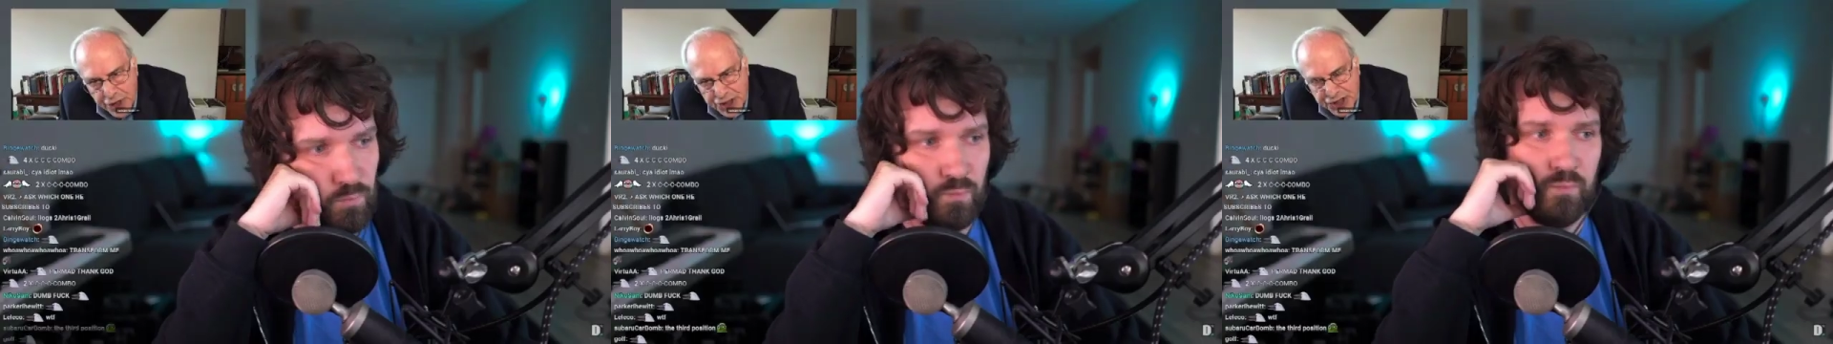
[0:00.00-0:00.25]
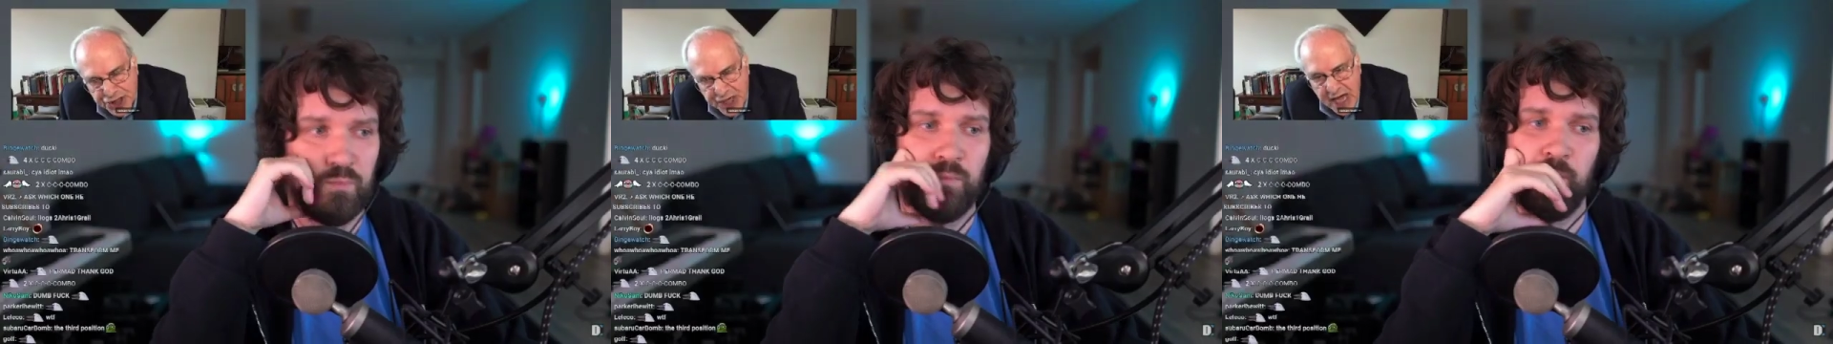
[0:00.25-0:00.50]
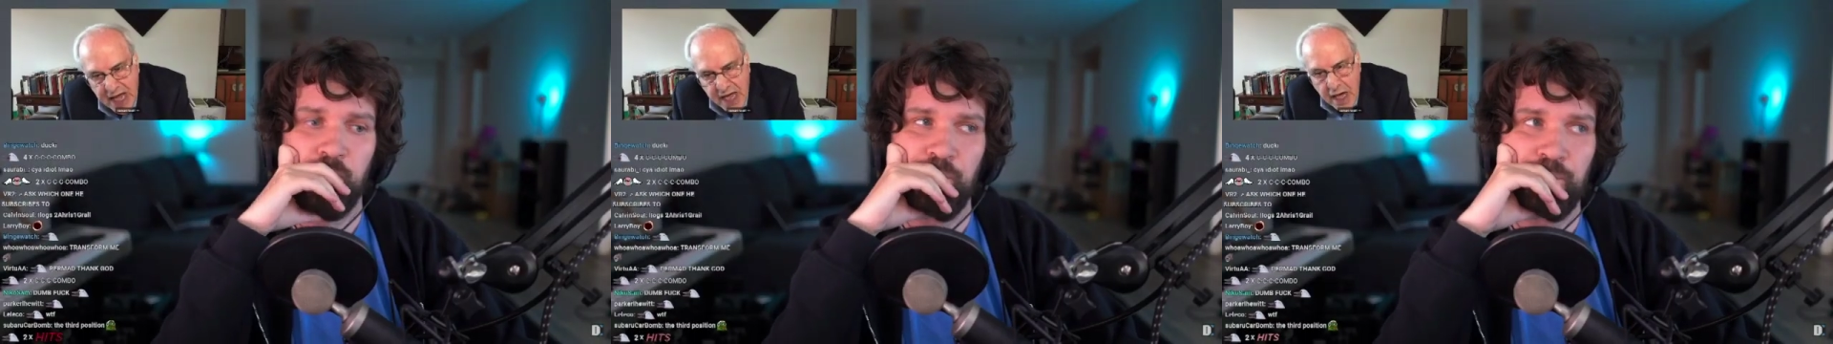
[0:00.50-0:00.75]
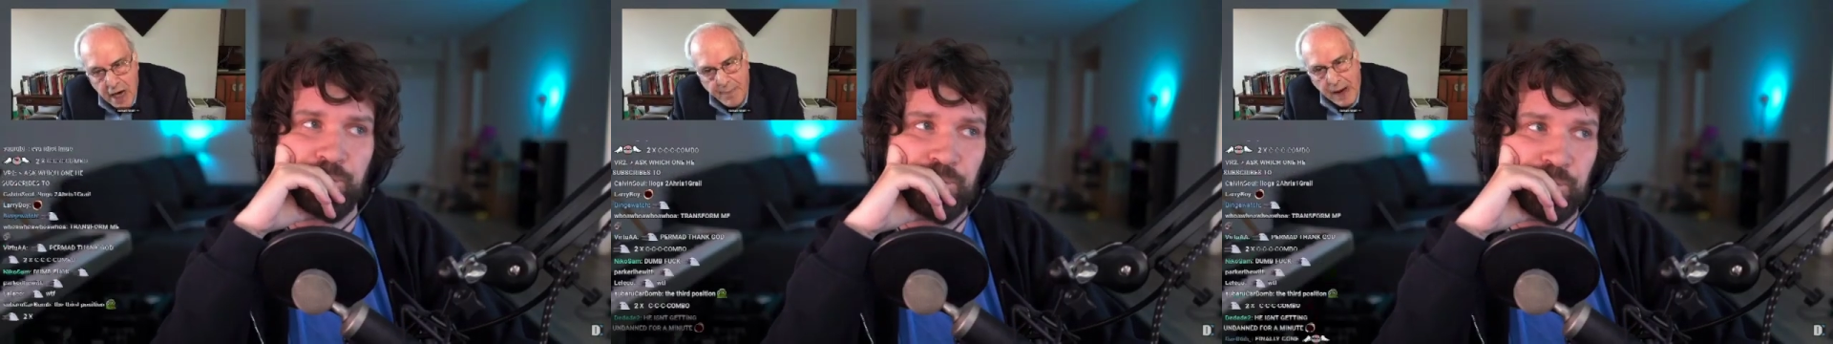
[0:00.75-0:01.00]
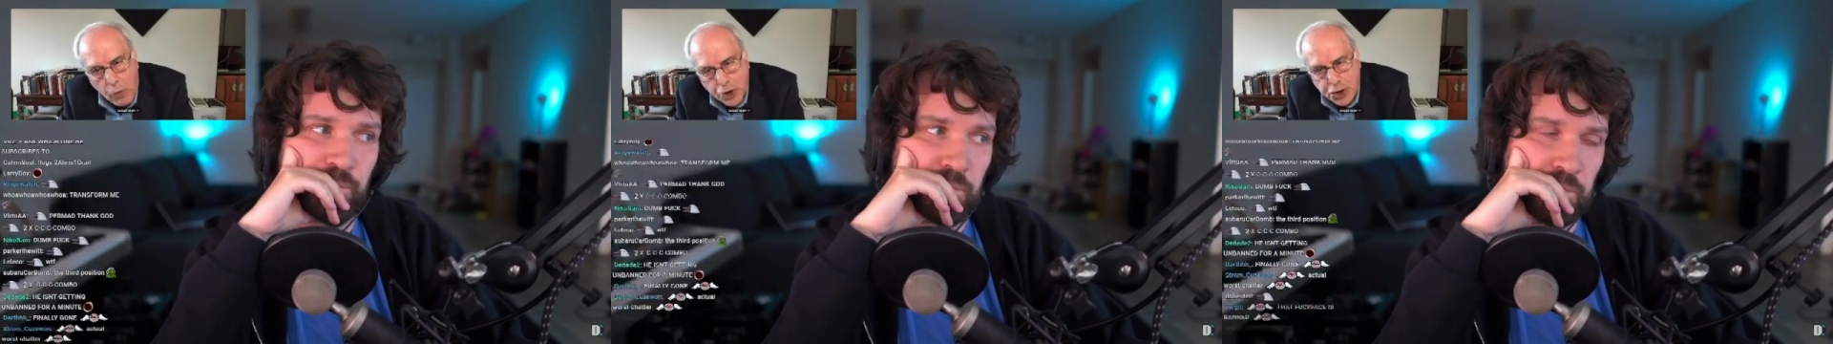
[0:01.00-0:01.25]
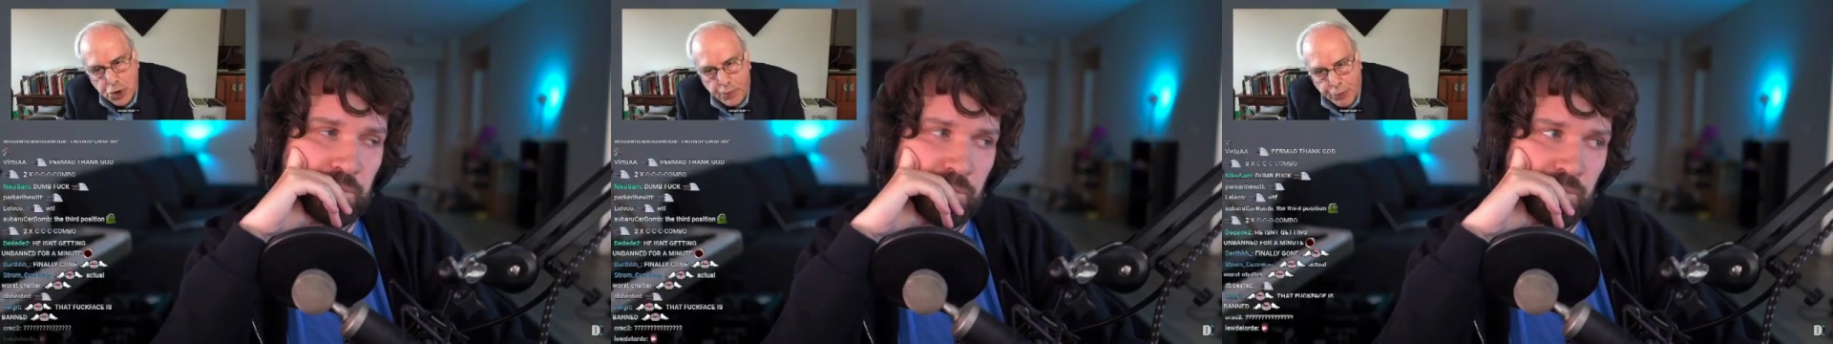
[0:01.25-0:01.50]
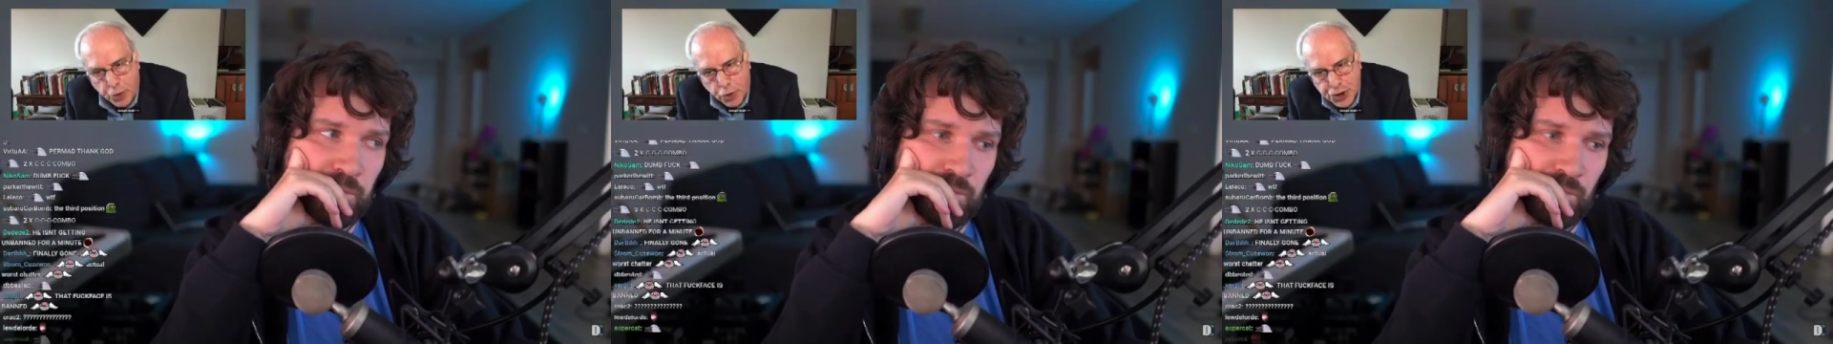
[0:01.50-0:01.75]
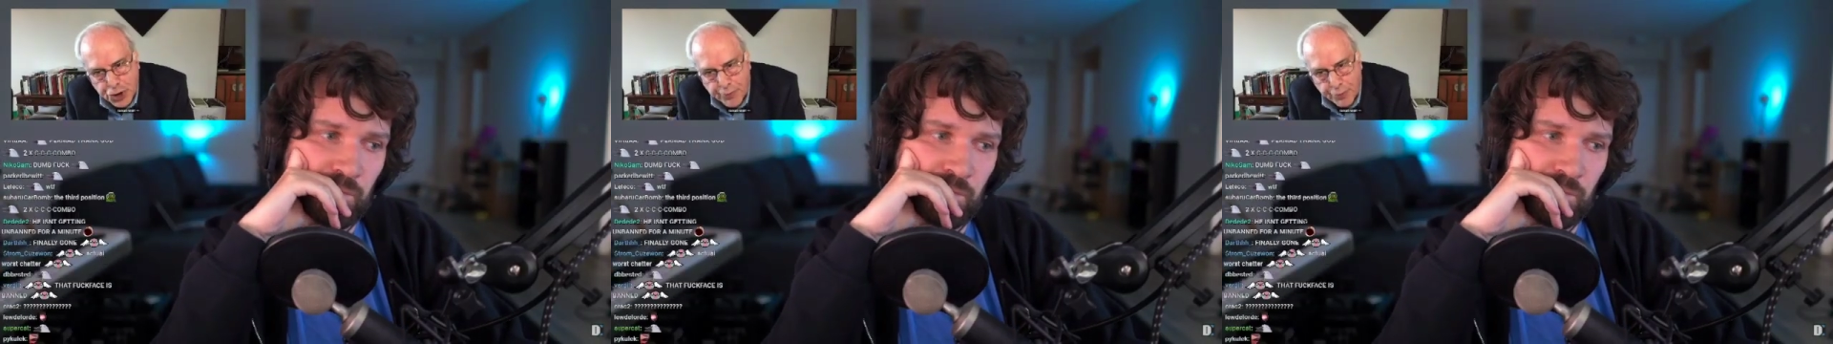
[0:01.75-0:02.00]
Speaker 1: Destiny is. I was actually just
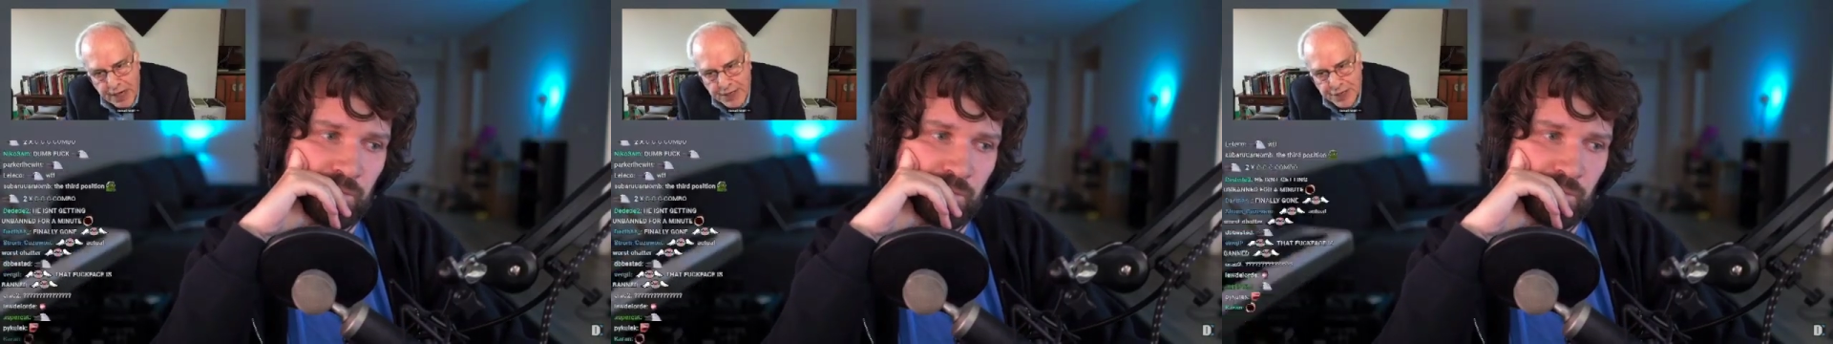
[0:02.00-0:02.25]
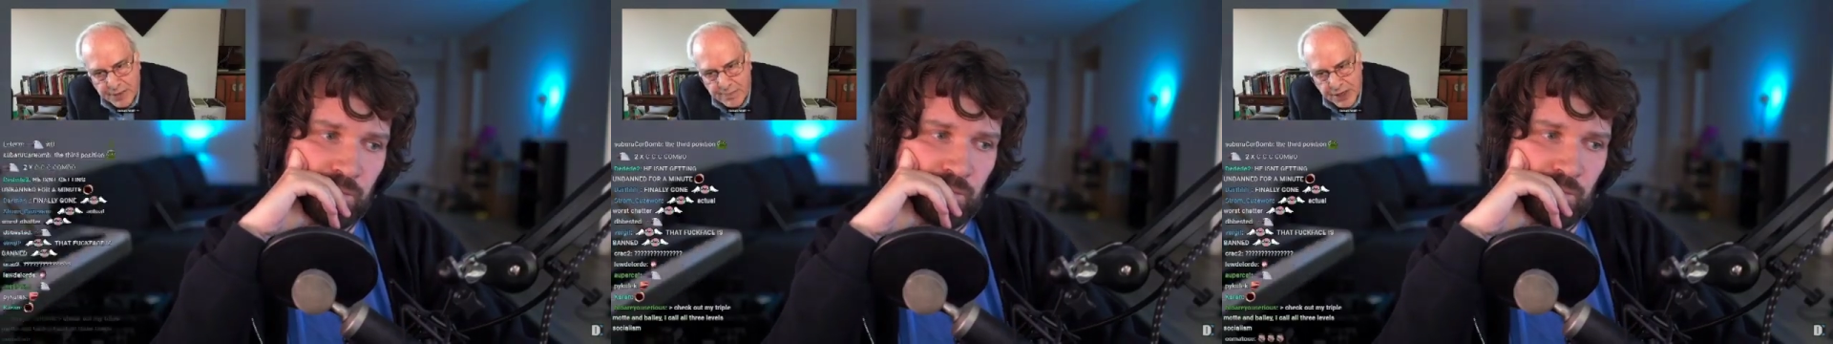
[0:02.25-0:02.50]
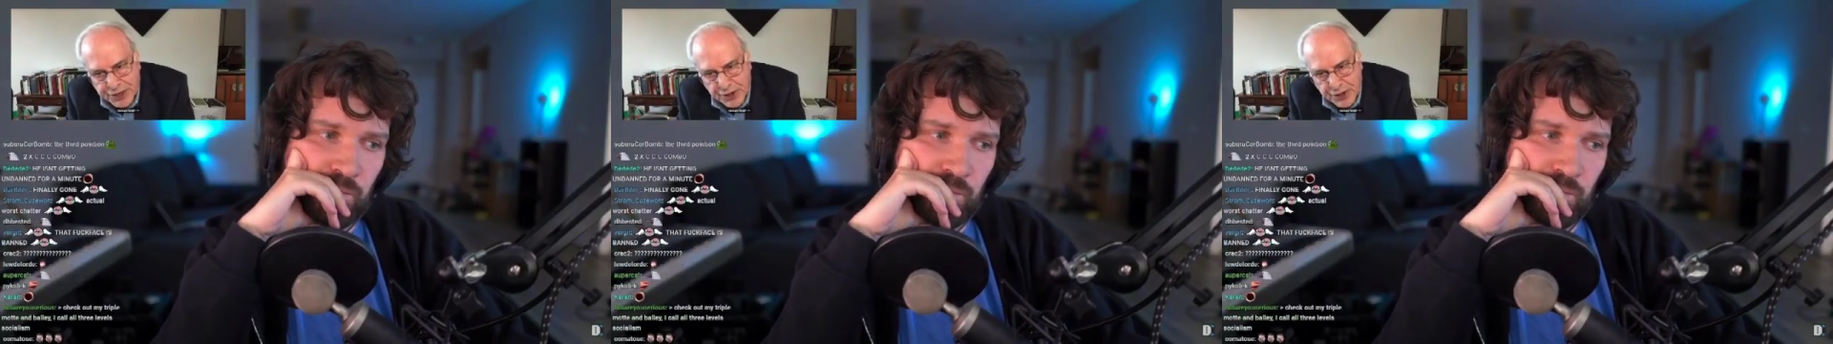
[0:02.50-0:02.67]
checking out Richard Wolff